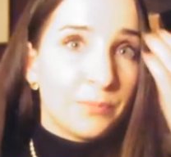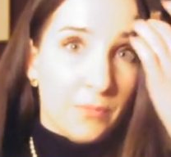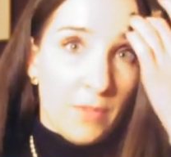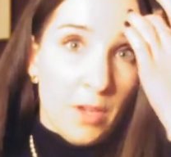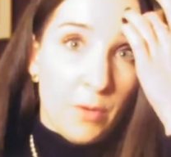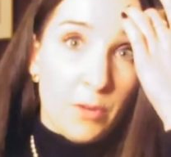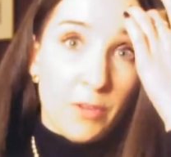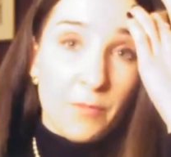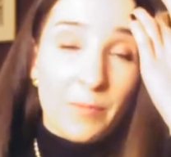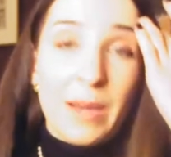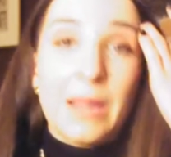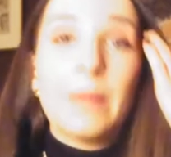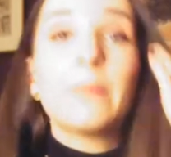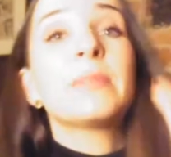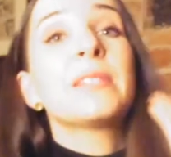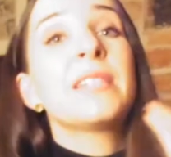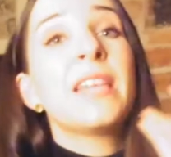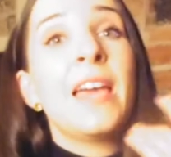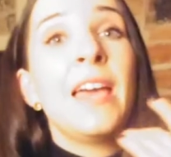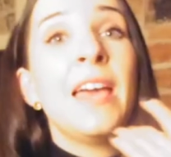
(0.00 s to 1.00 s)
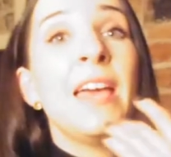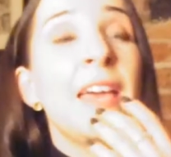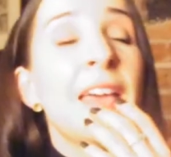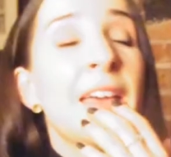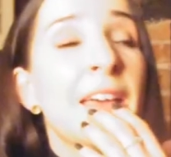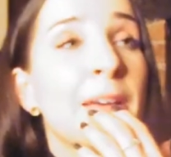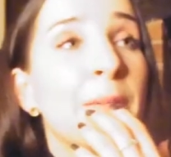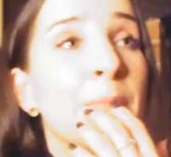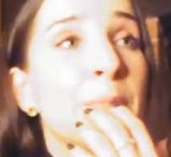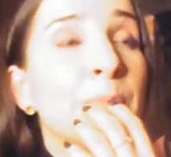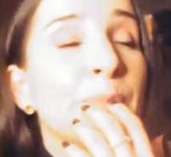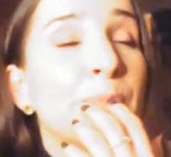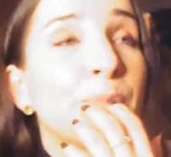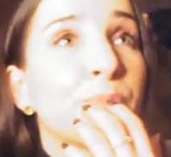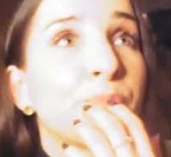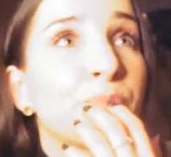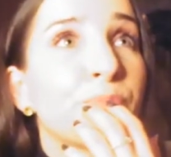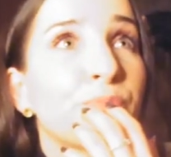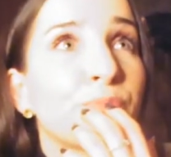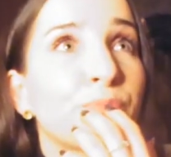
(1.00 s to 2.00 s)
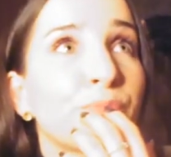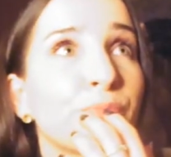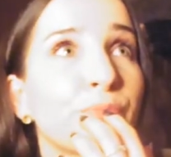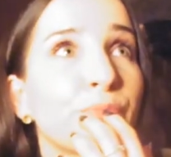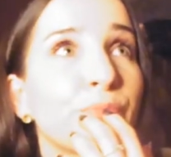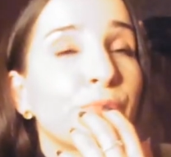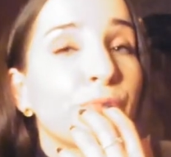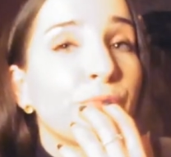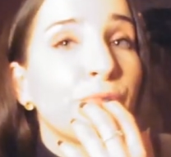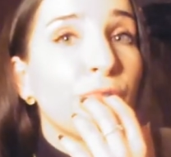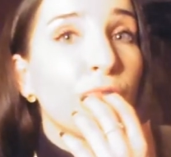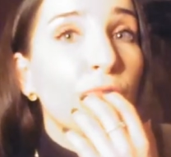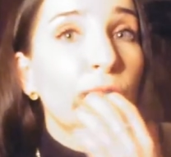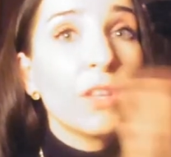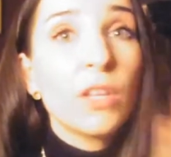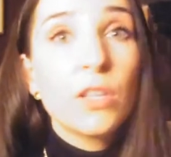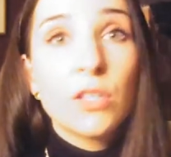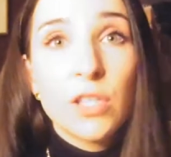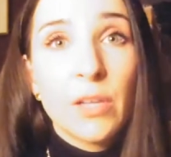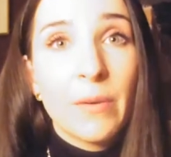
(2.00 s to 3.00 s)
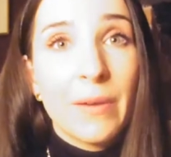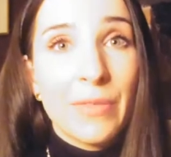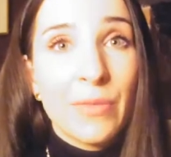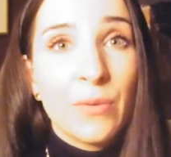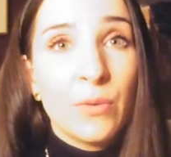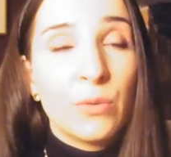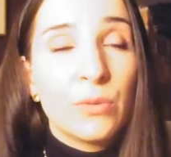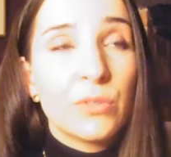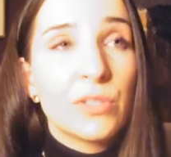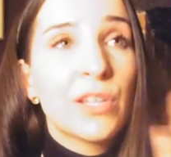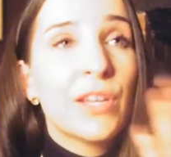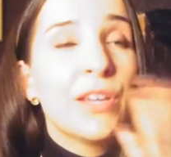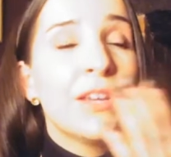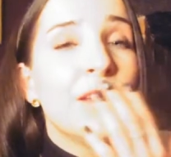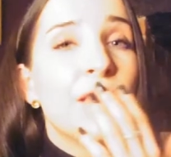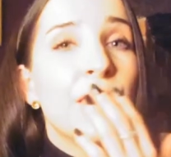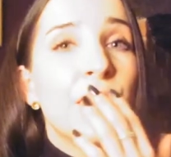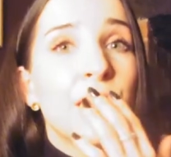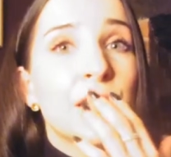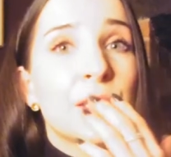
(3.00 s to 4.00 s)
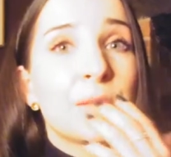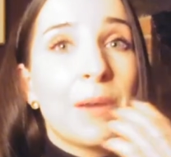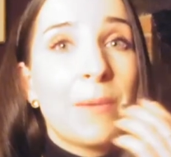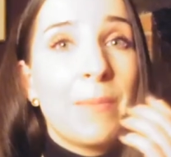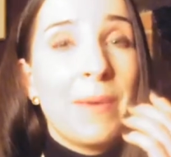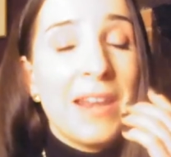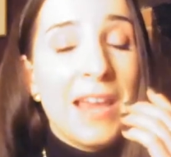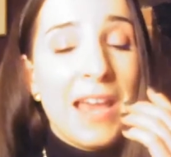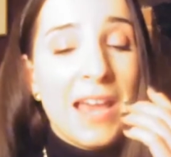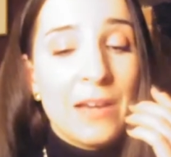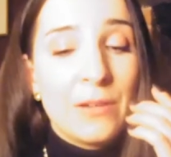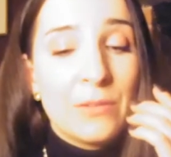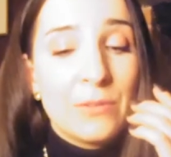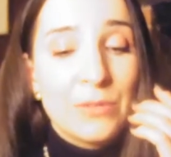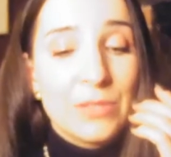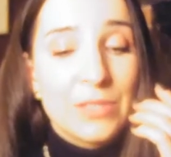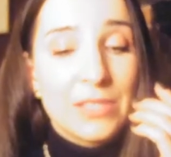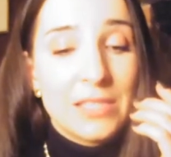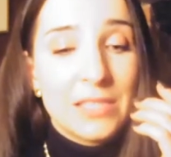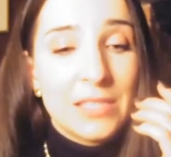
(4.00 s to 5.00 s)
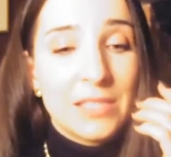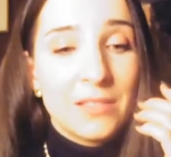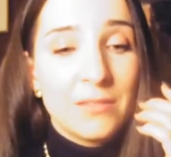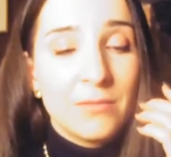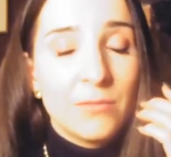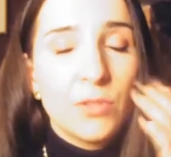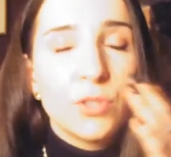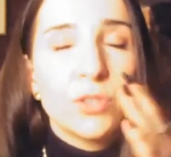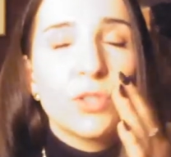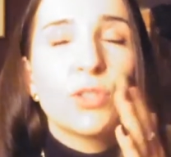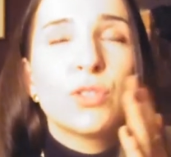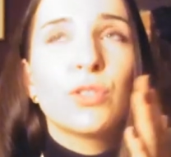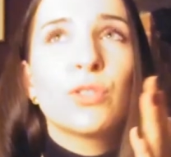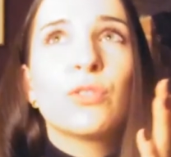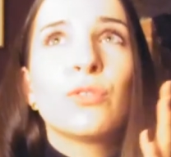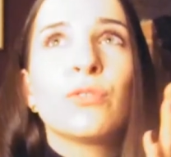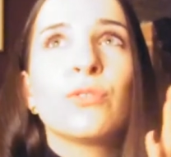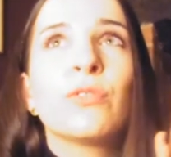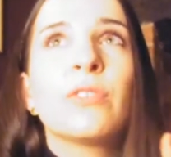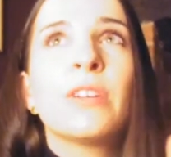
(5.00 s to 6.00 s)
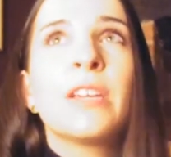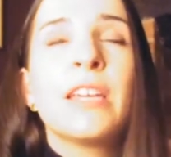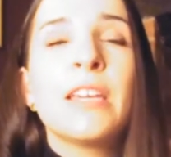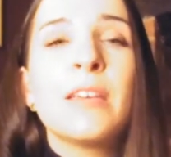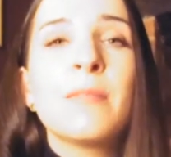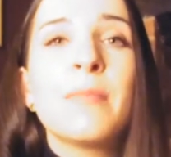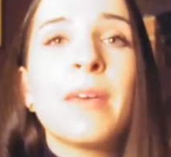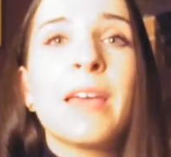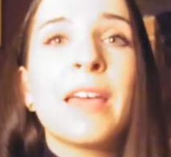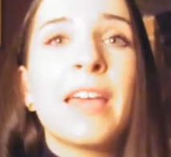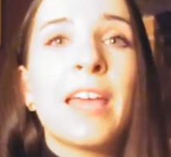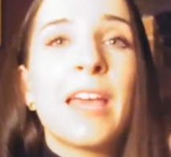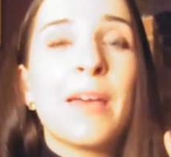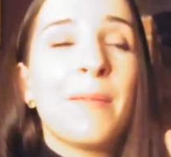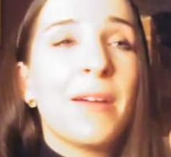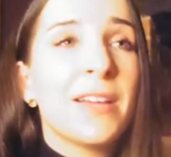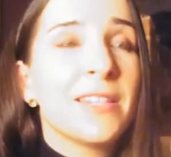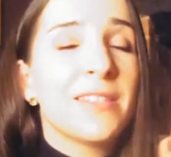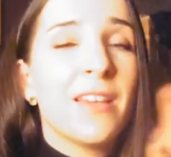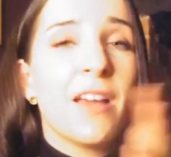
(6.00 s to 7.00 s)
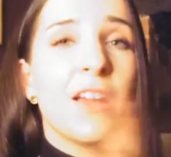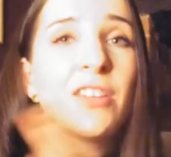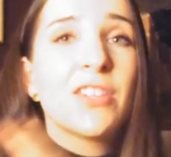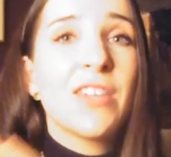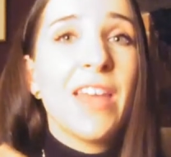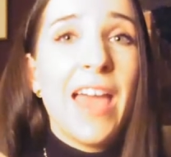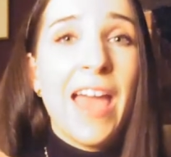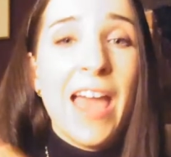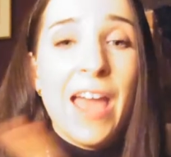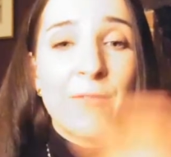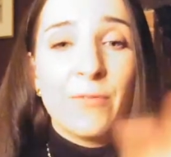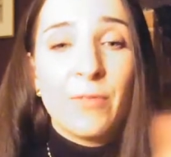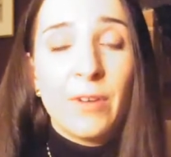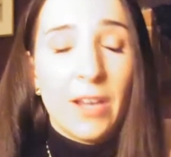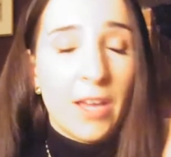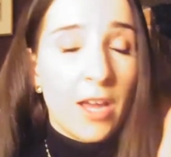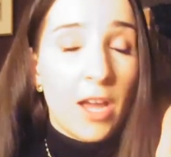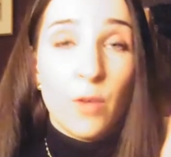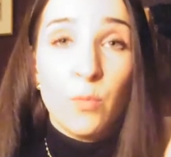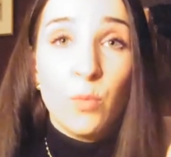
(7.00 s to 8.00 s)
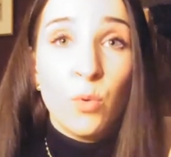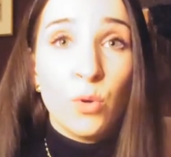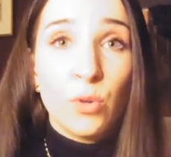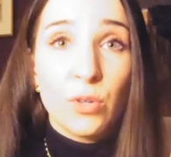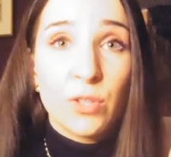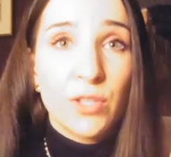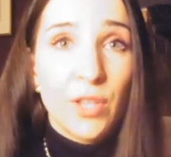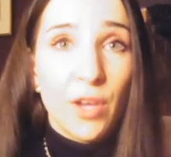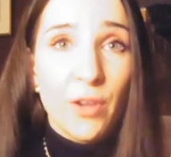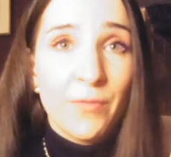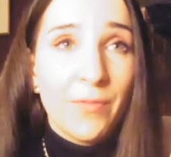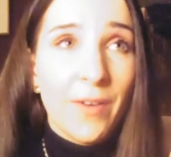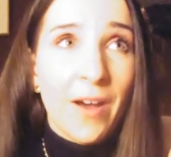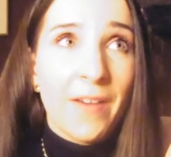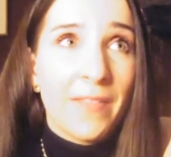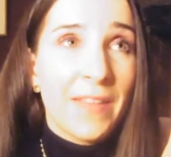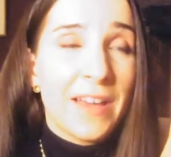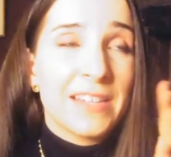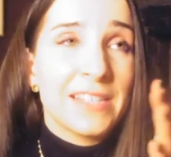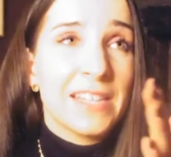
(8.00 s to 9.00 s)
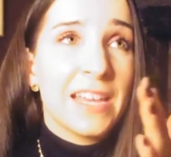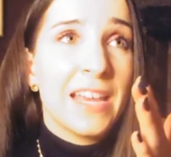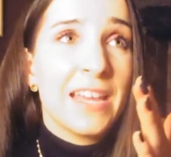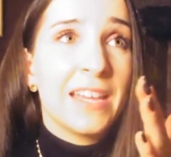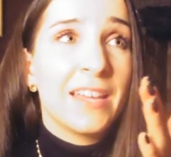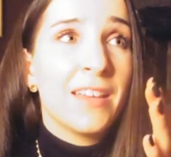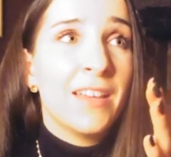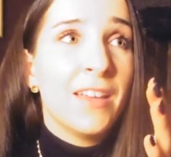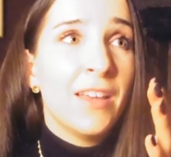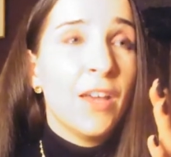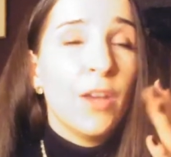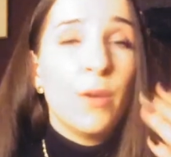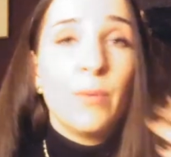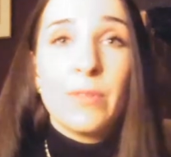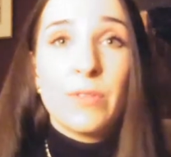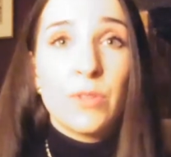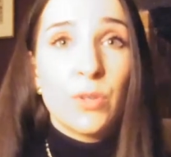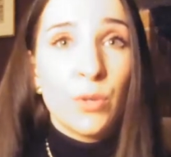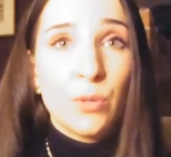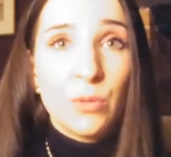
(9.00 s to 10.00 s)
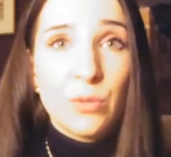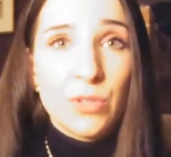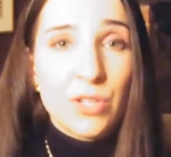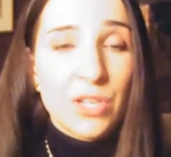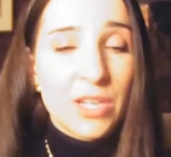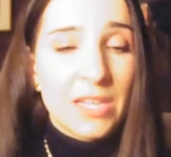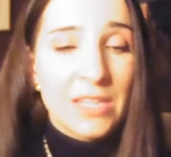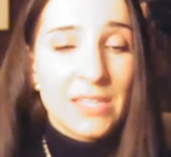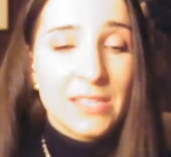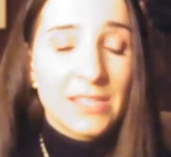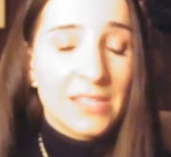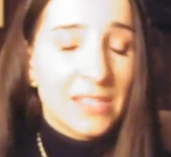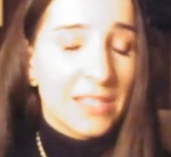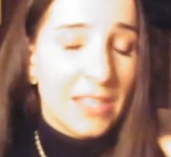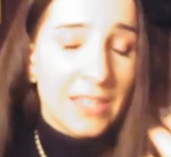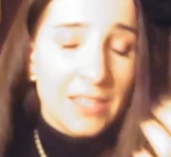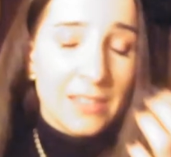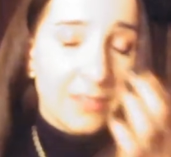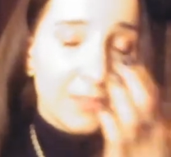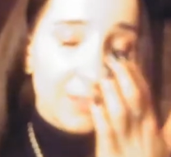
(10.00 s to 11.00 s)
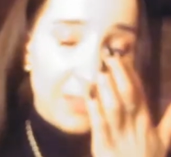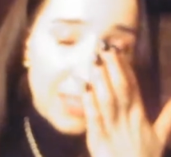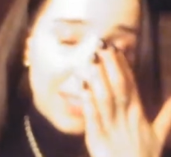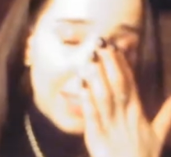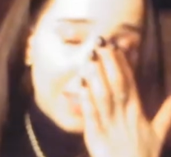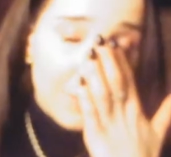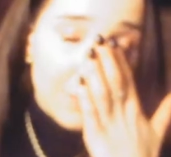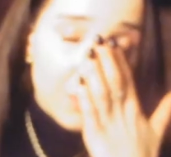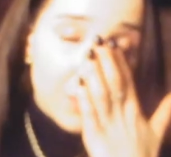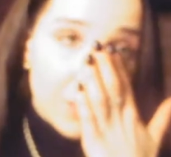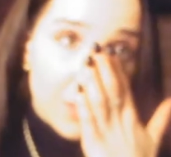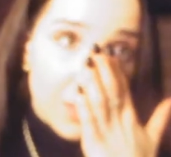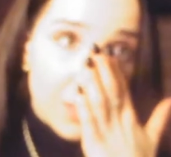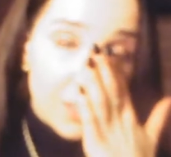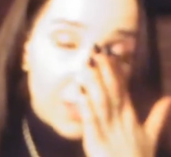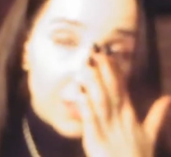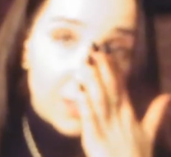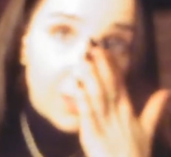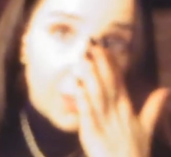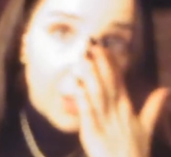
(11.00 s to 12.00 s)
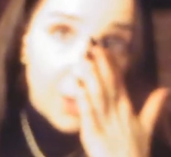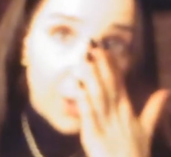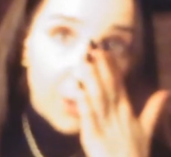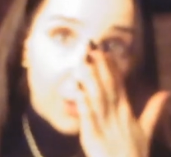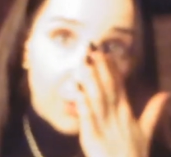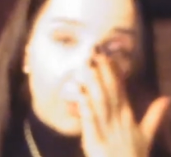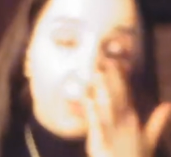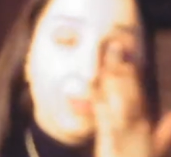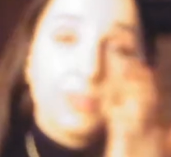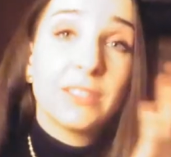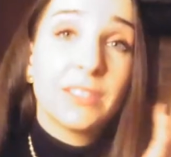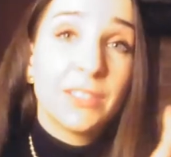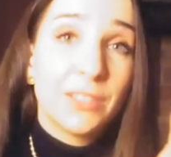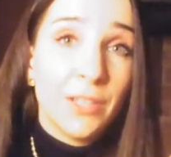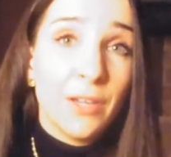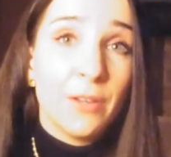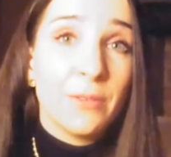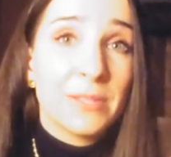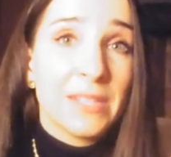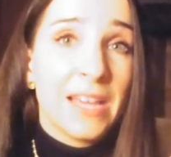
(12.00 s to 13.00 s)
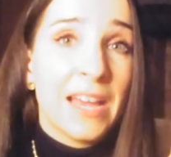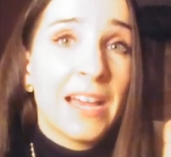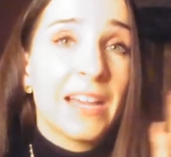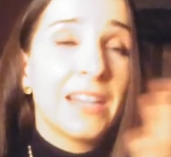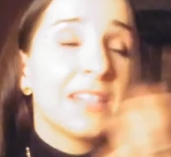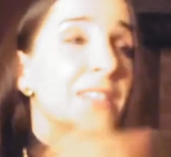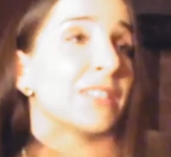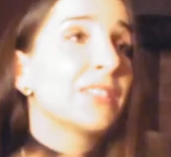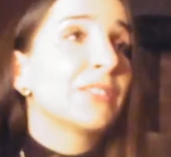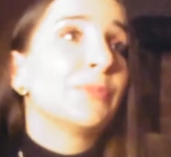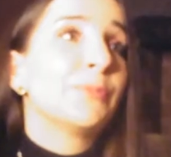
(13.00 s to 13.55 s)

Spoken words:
I would have been able to hear him. So I went out screaming him. I searched everywhere. Like, I walked so far that day with torches and it was just so, so sad.